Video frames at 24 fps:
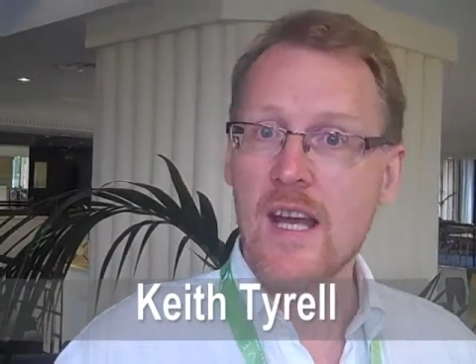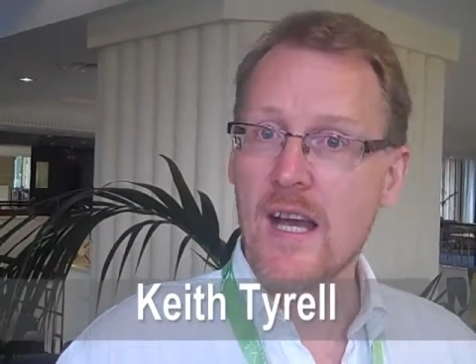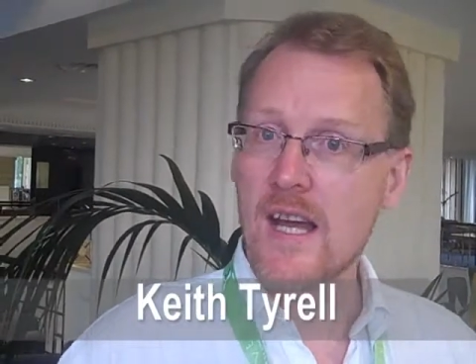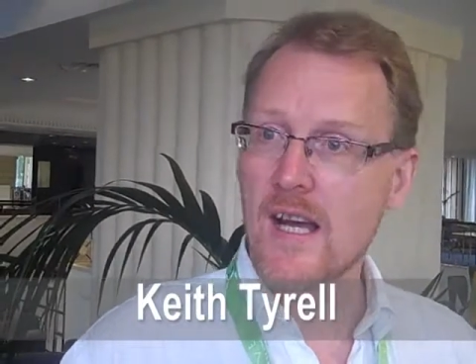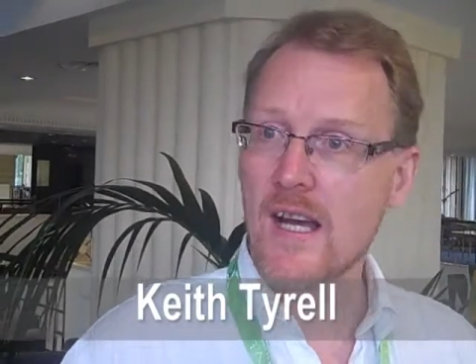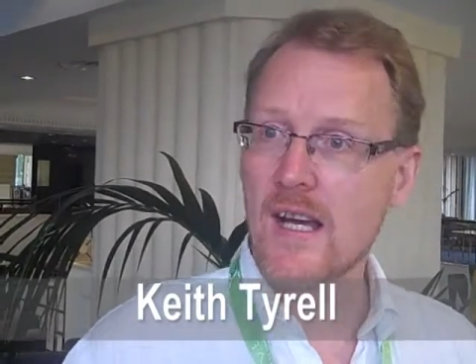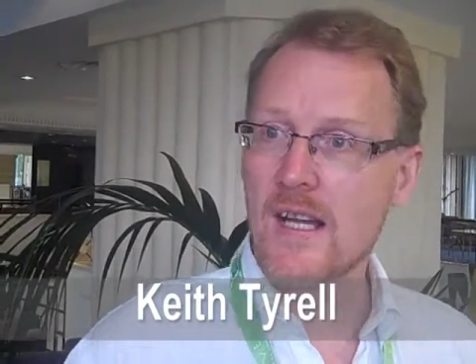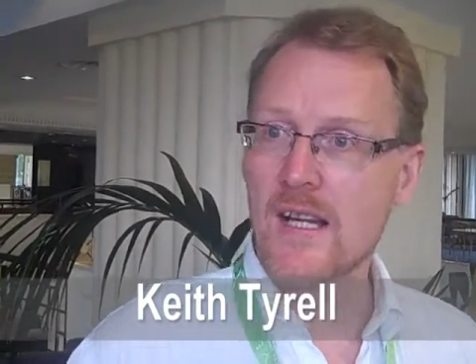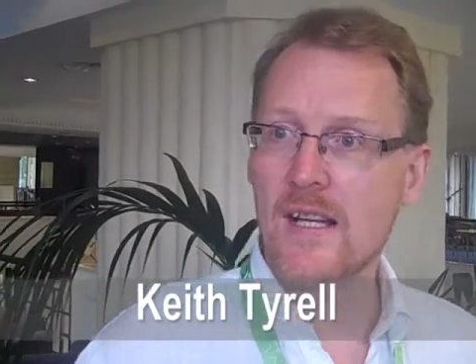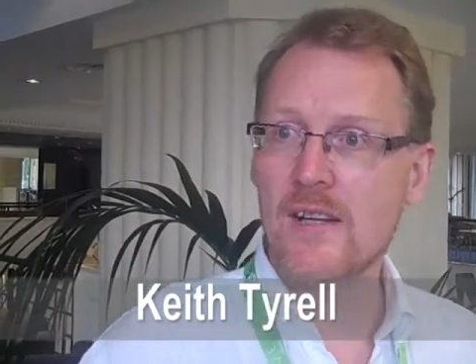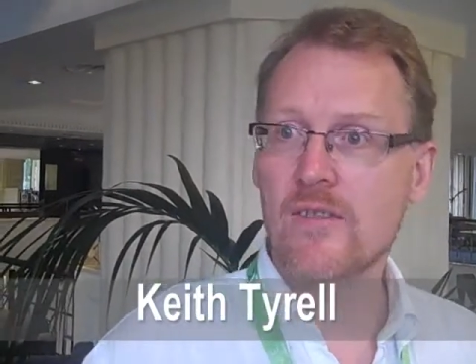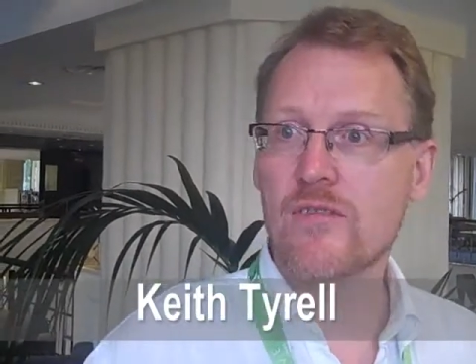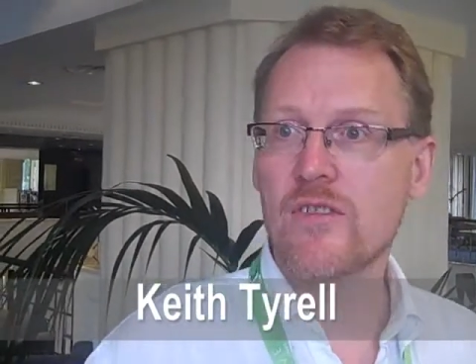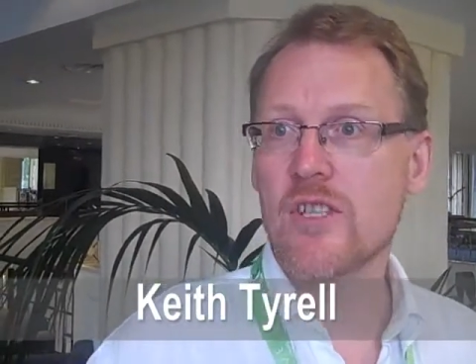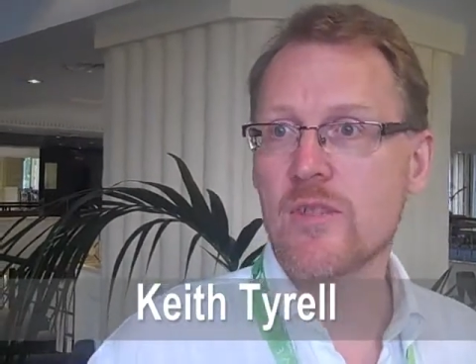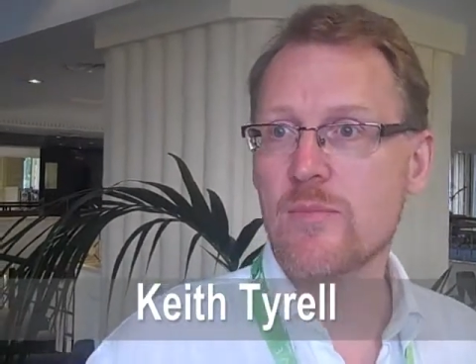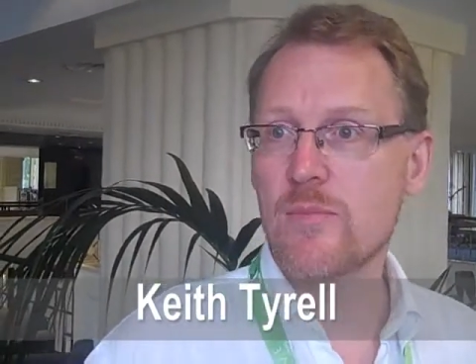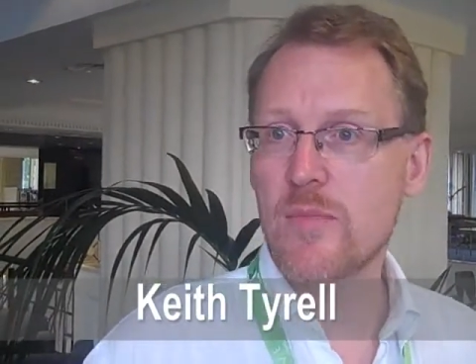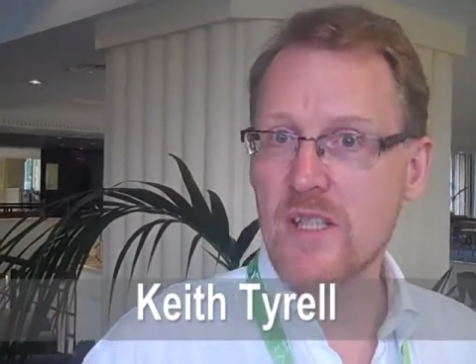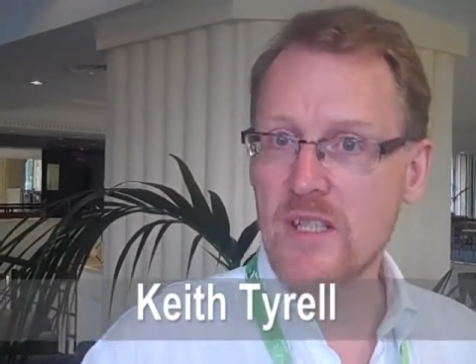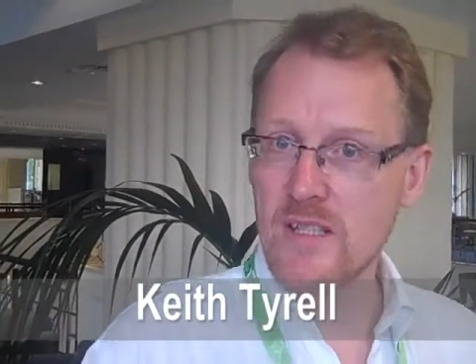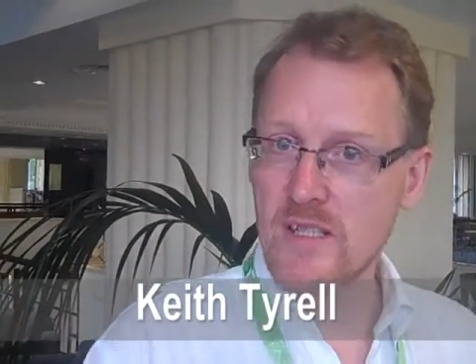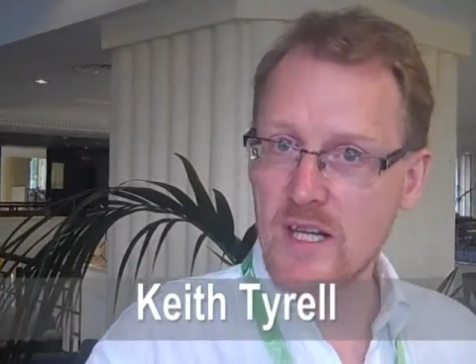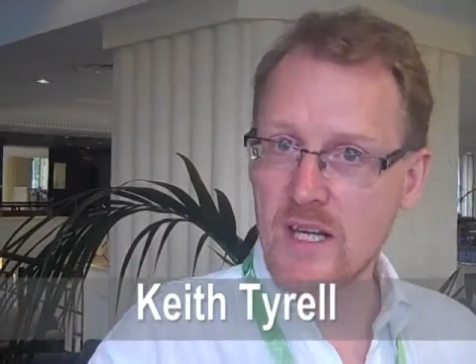and I've just
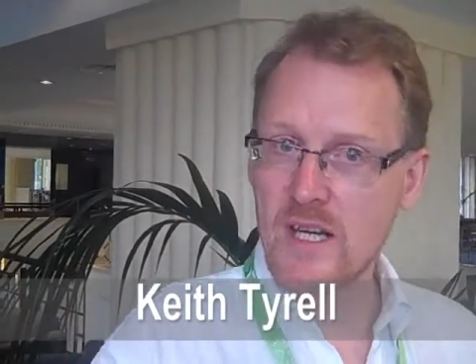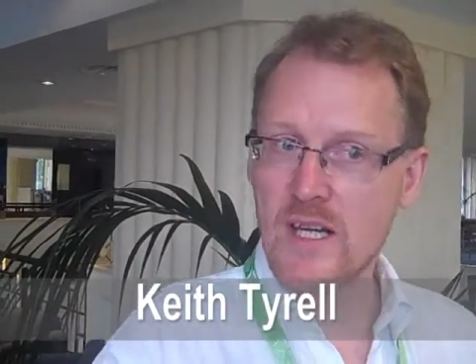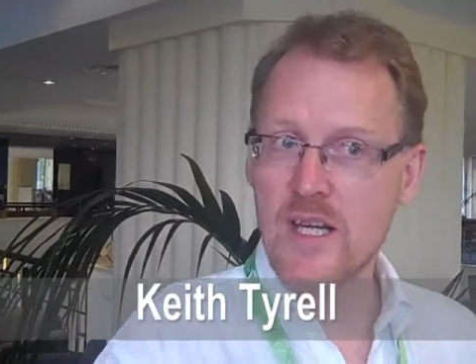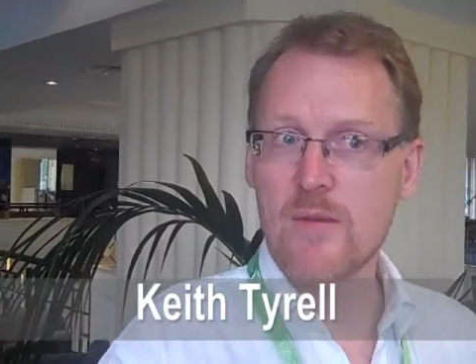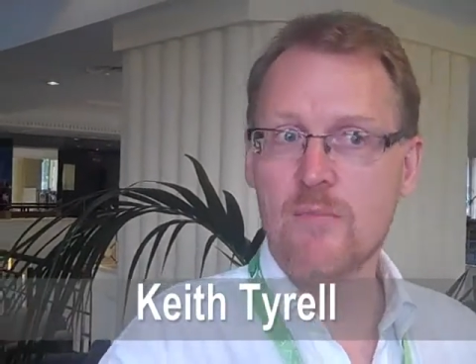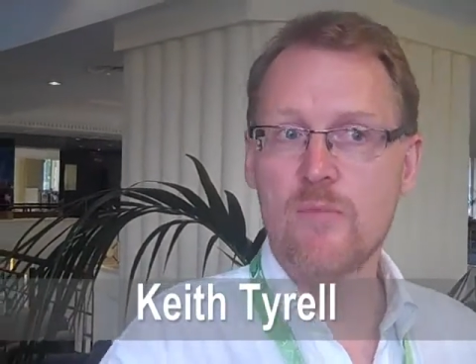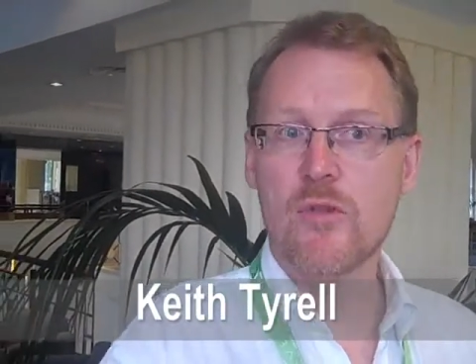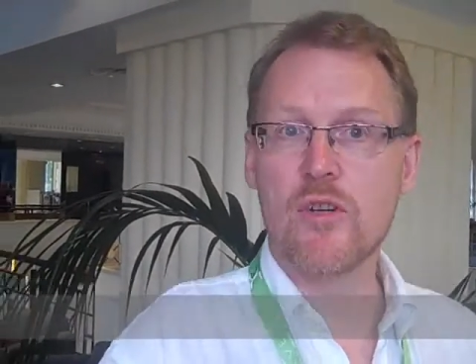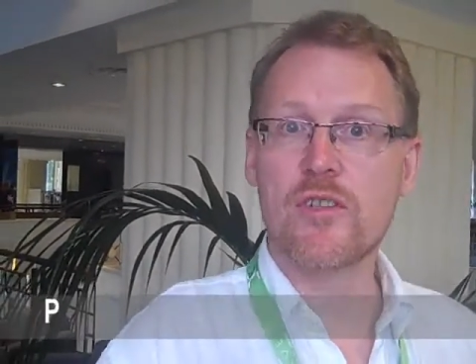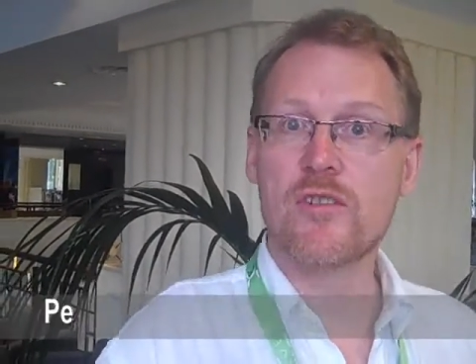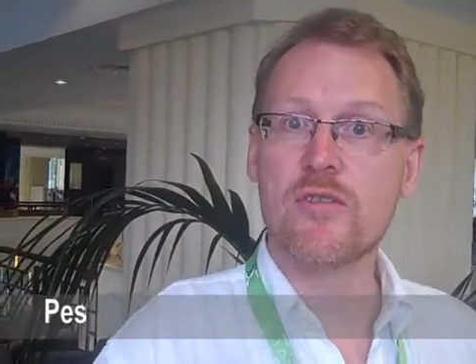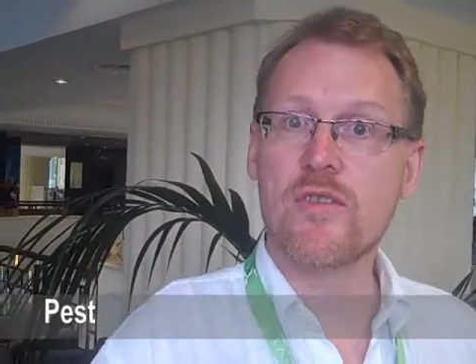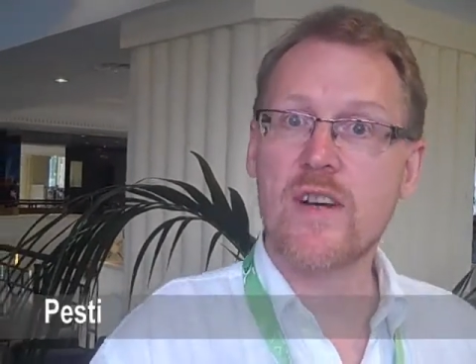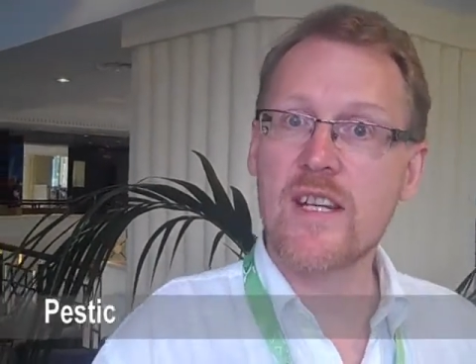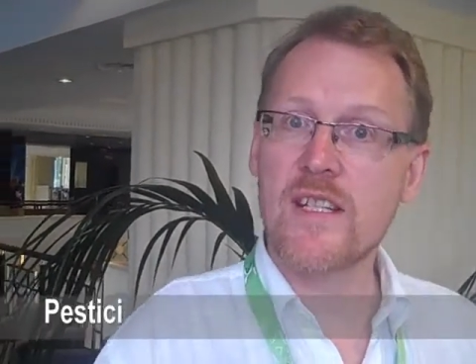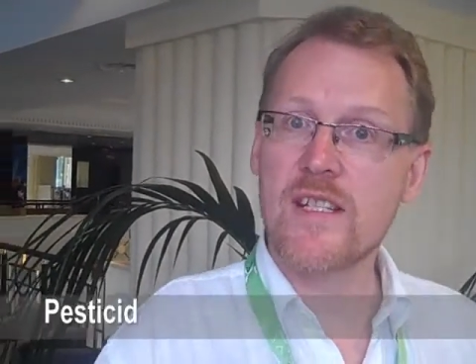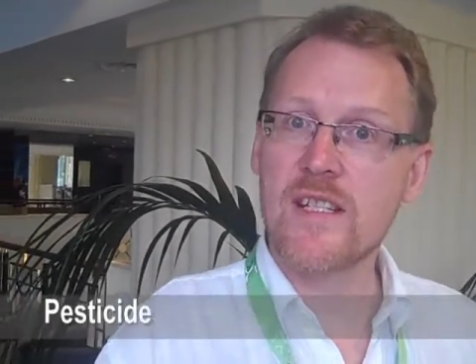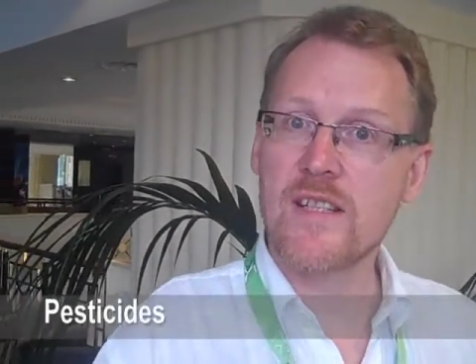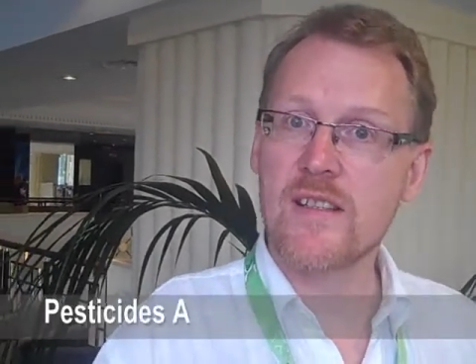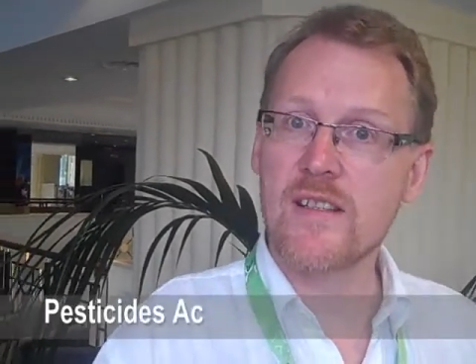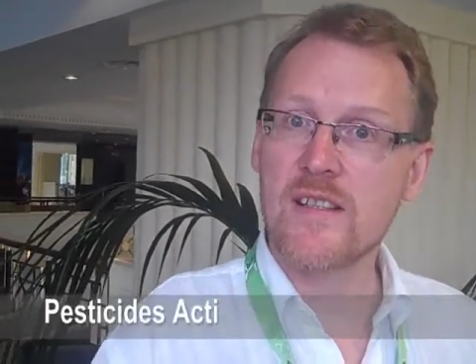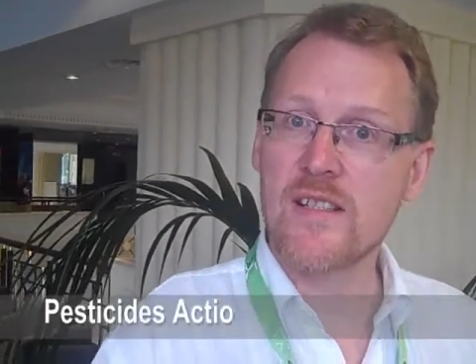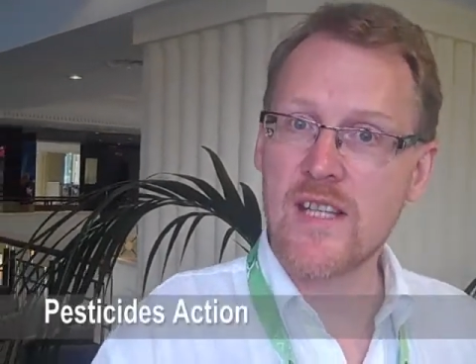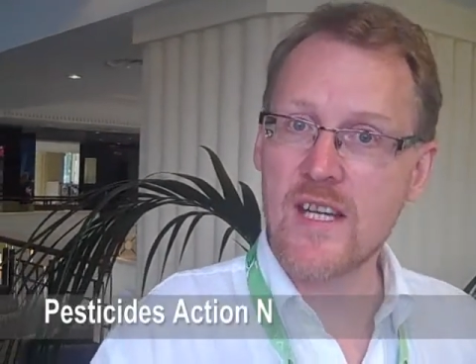been
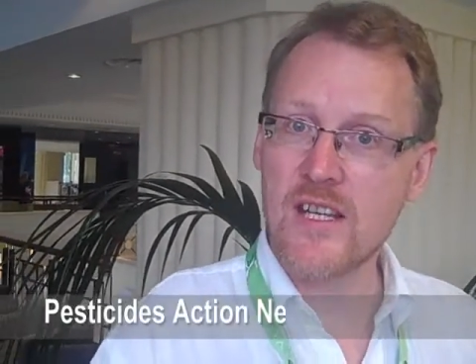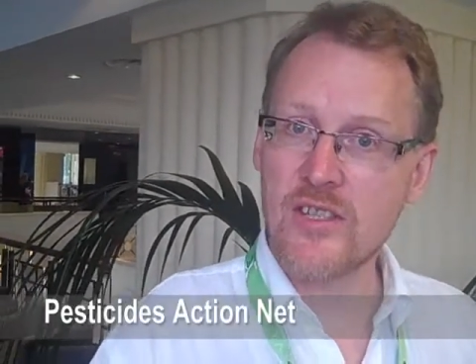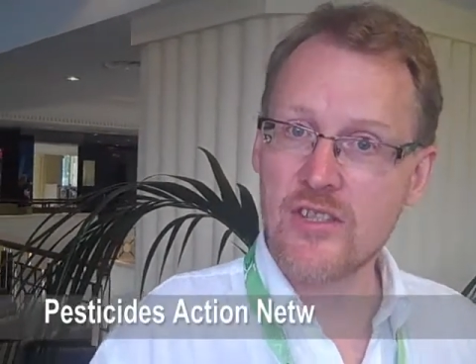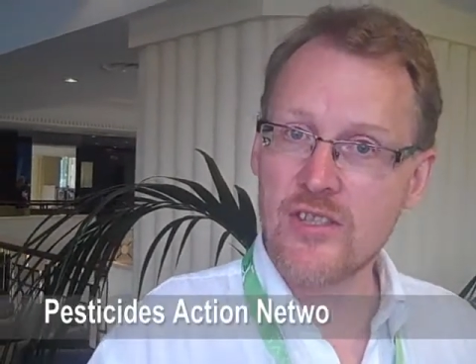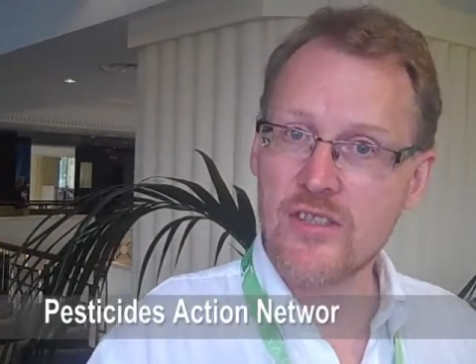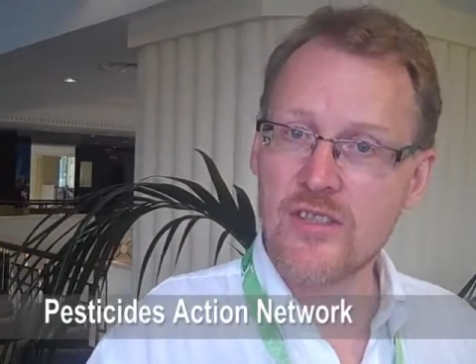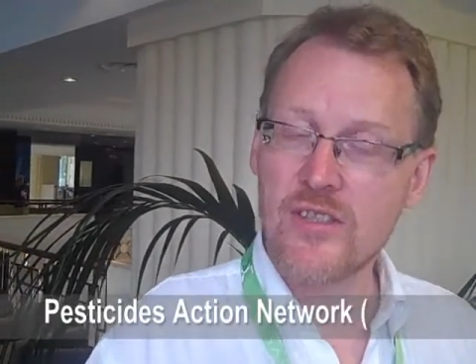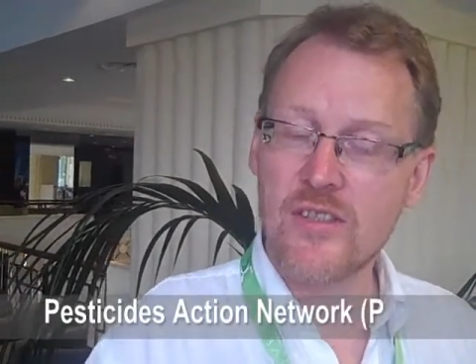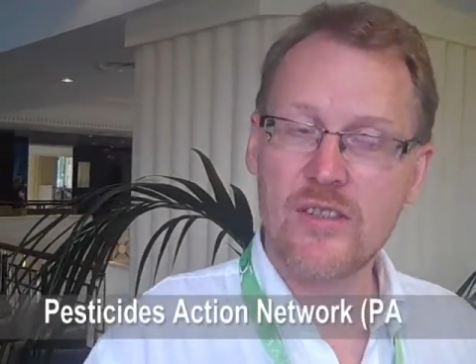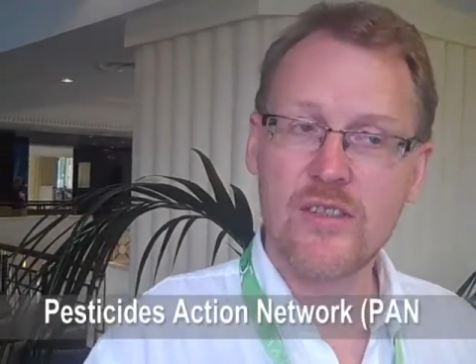moderating the session